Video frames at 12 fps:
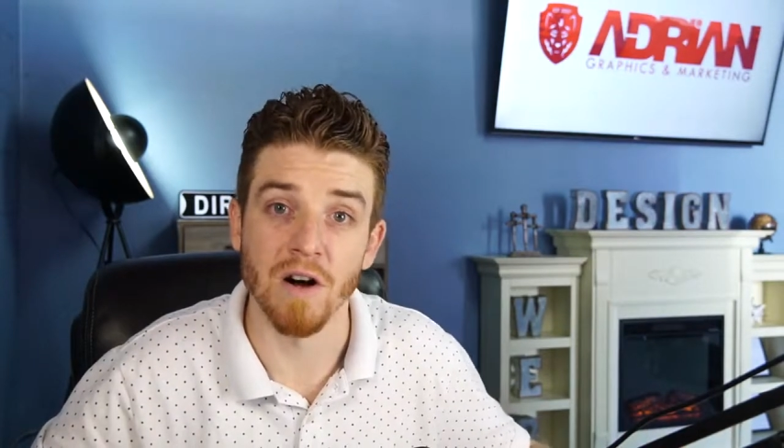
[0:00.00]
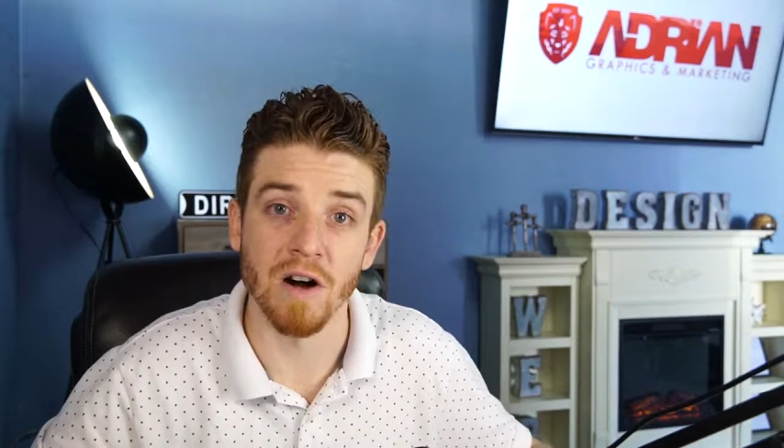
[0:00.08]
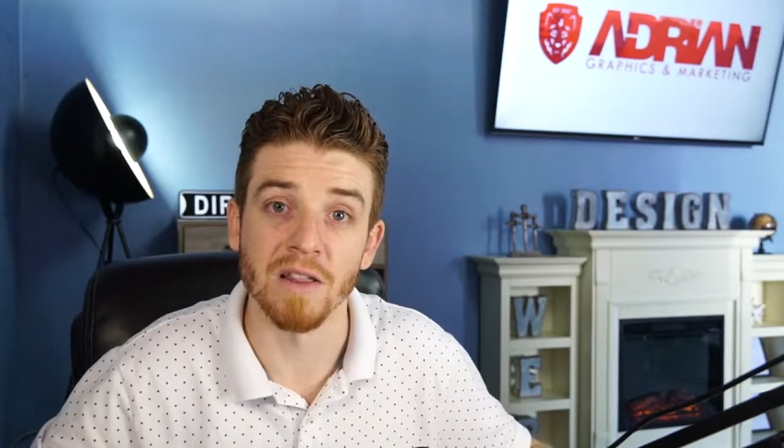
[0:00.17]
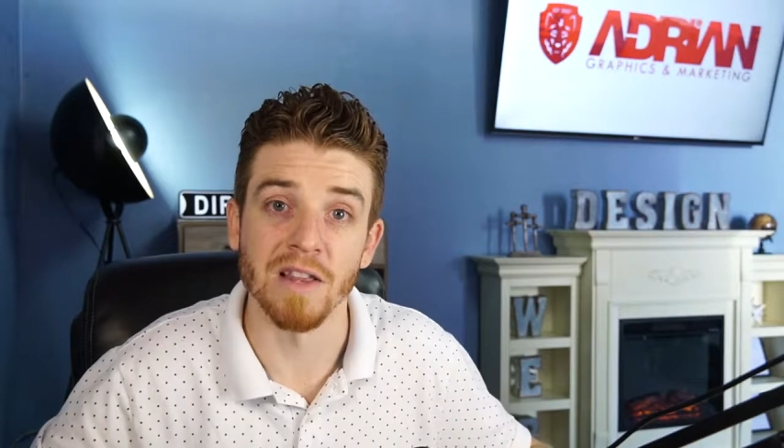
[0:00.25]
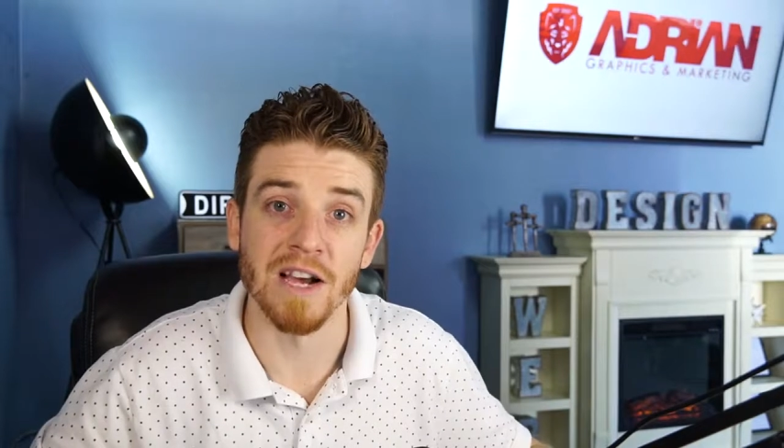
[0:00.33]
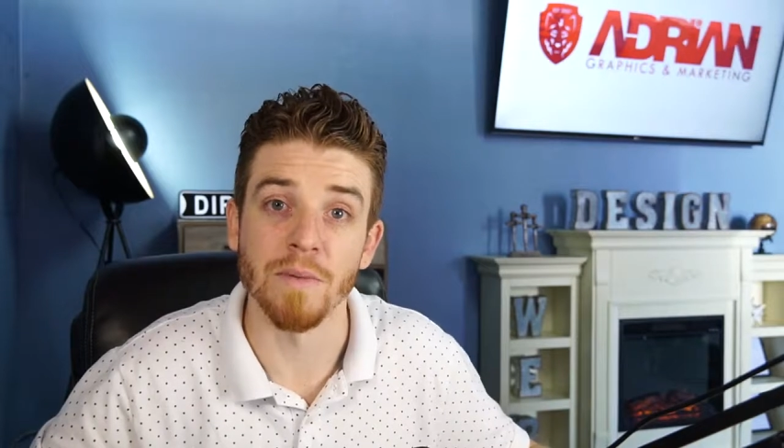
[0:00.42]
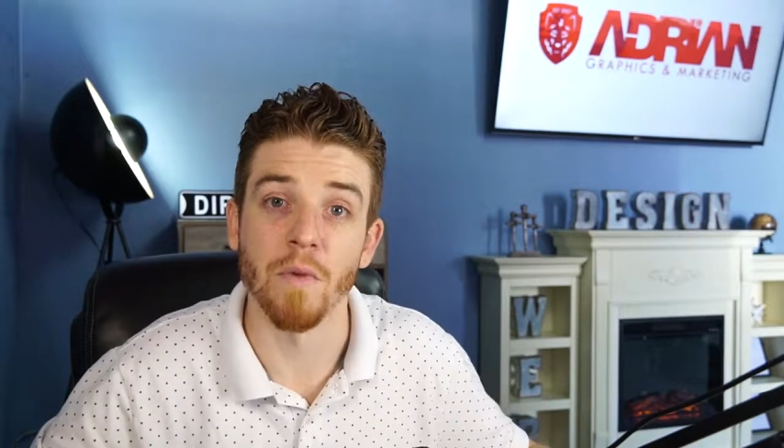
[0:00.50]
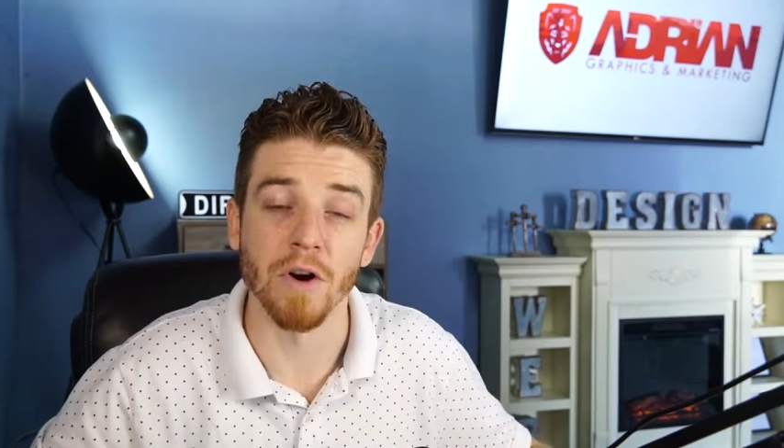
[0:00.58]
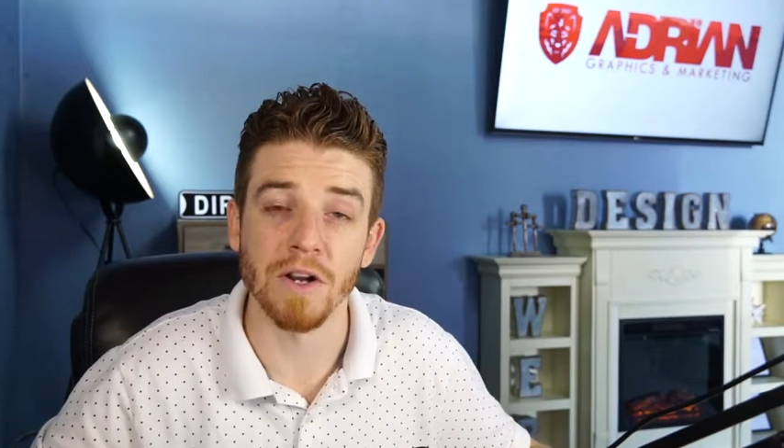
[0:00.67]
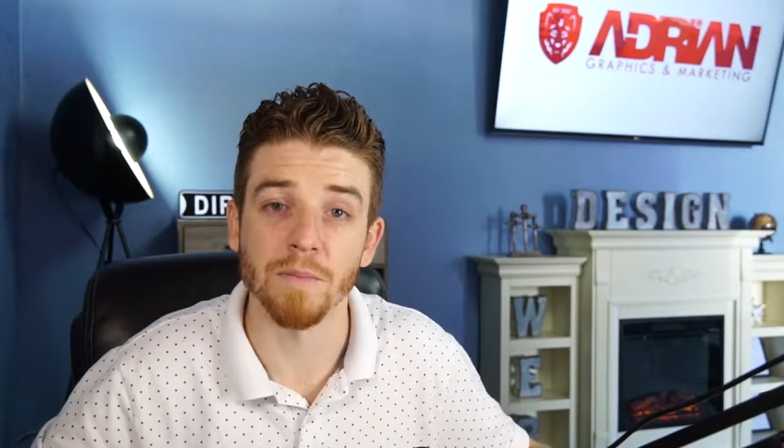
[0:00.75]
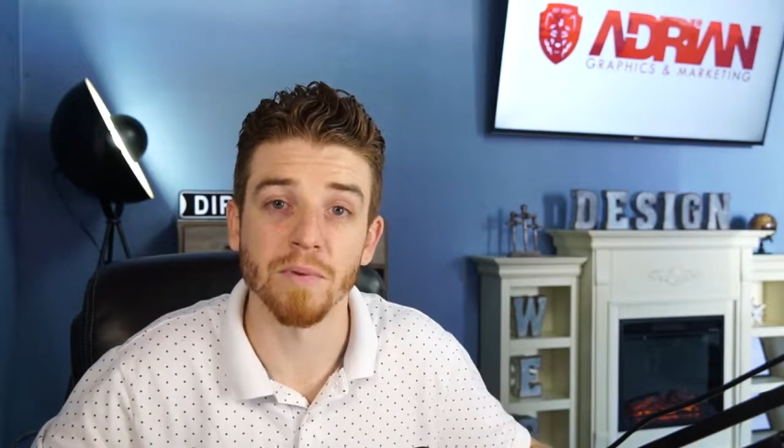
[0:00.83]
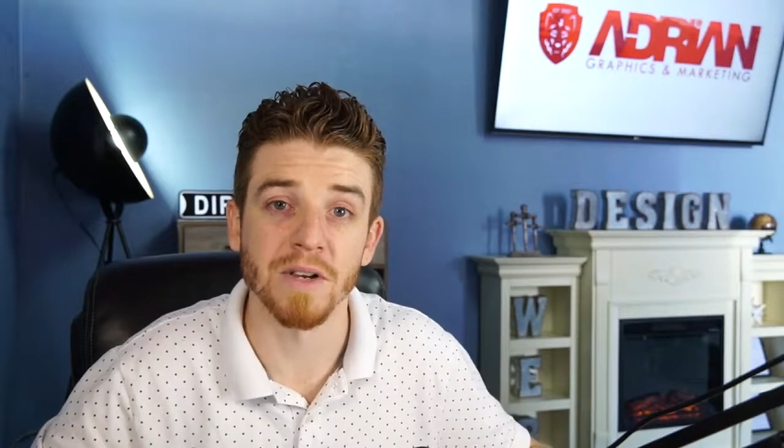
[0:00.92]
online
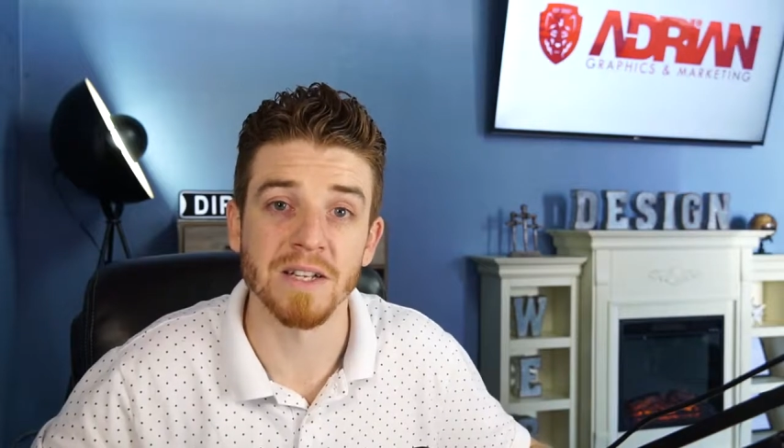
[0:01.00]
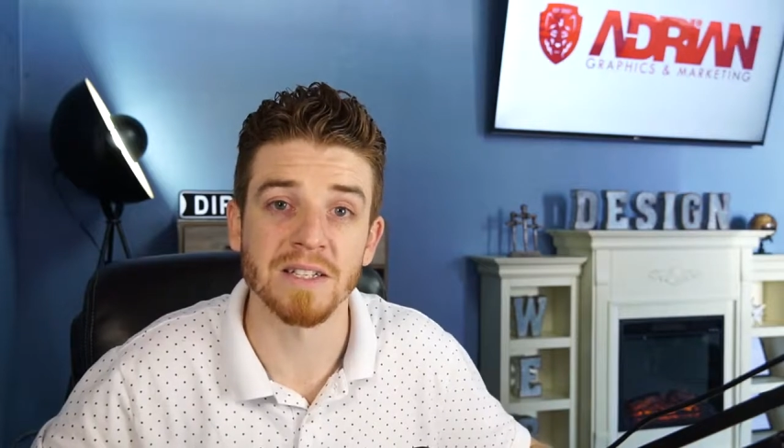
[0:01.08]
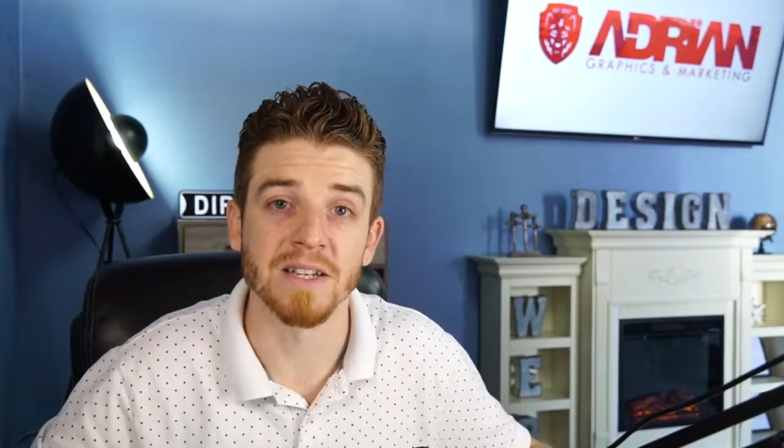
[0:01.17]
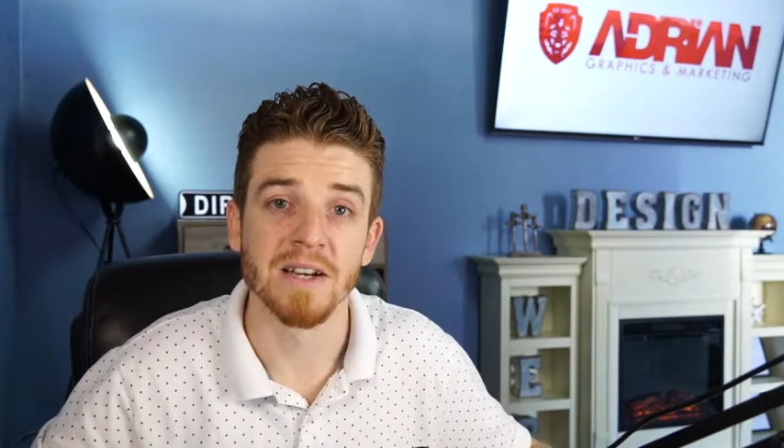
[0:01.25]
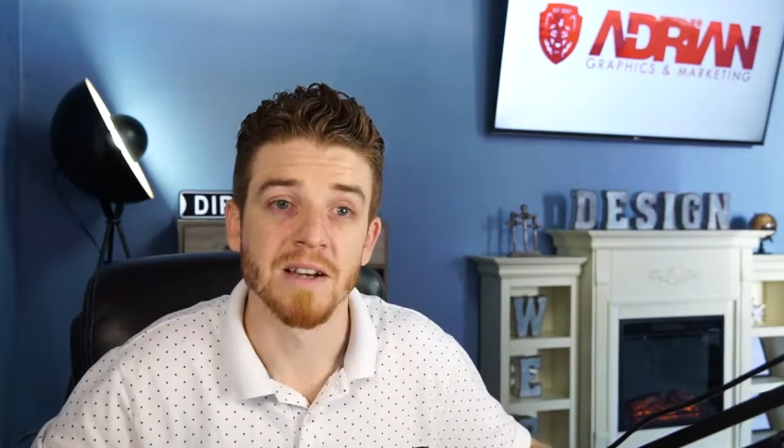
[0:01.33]
marketplace.